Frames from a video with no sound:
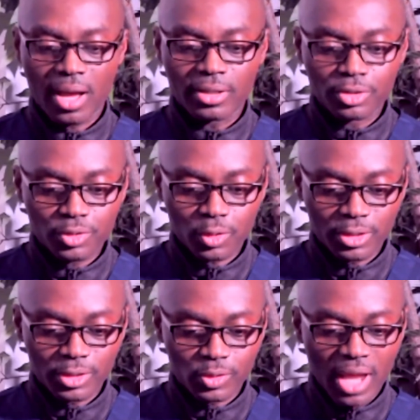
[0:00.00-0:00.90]
intro
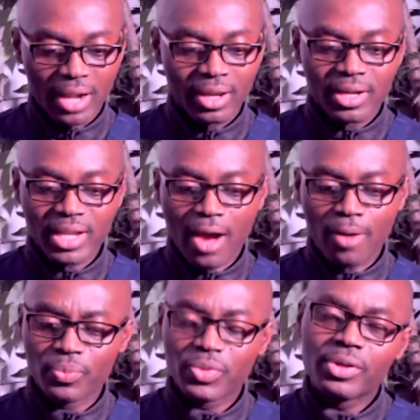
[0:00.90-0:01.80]
into that. Now,
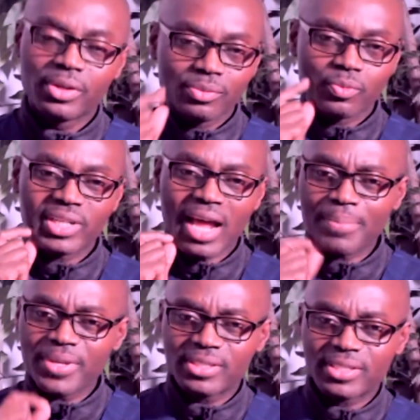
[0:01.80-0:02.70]
with that
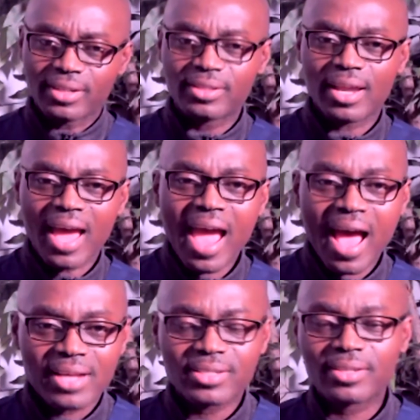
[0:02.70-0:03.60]
being said, can I
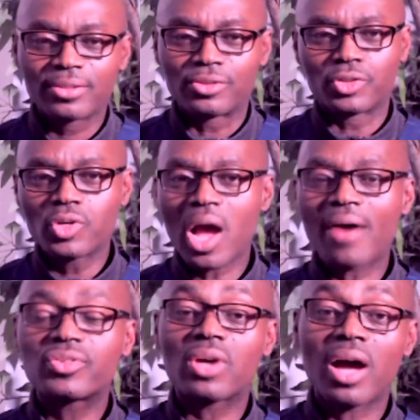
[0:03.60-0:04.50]
ask, do you
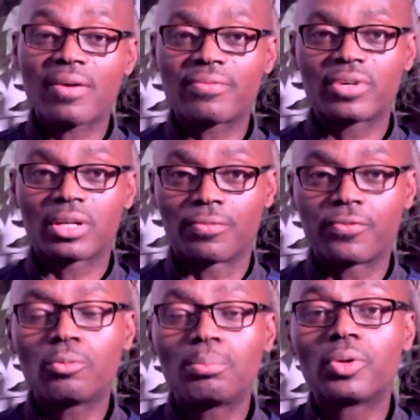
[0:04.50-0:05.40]
have to have a
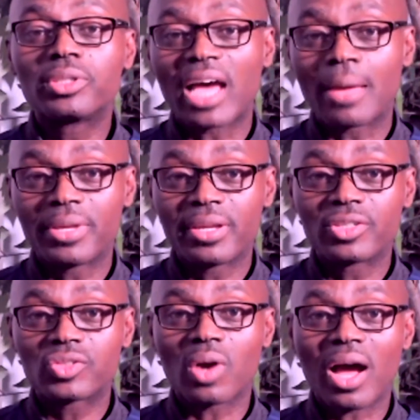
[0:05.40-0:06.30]
full-blown diabetes
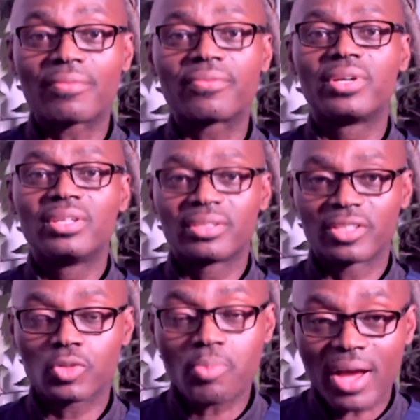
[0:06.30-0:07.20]
to have
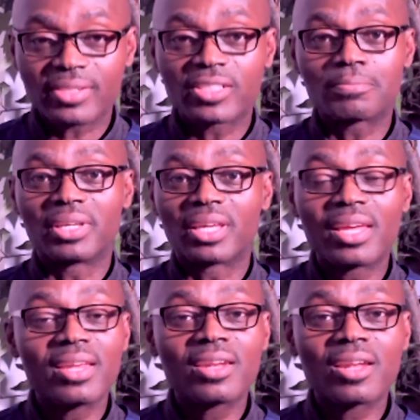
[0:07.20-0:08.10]
this process
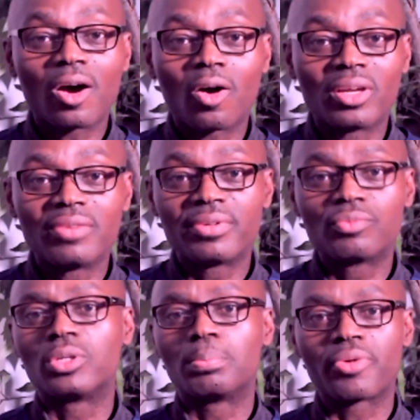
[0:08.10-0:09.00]
begin, or even
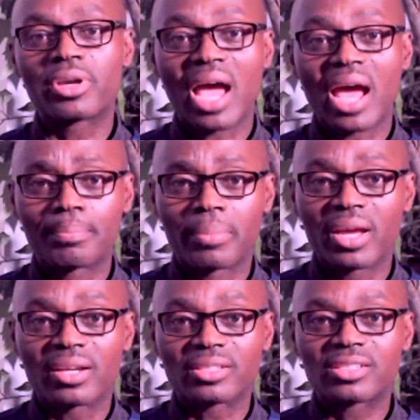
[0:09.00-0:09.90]
with
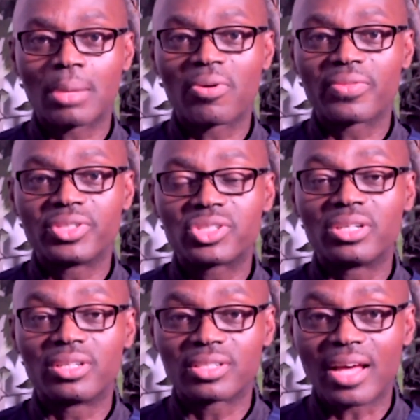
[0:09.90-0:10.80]
pre-diabetics, some of these
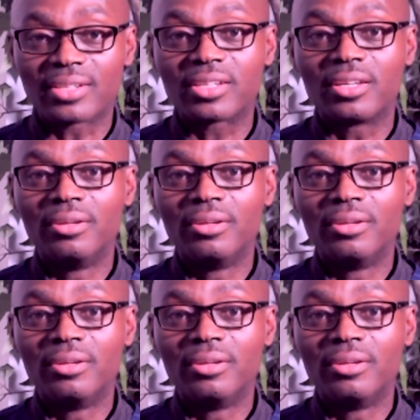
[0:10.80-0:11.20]
changes are seen?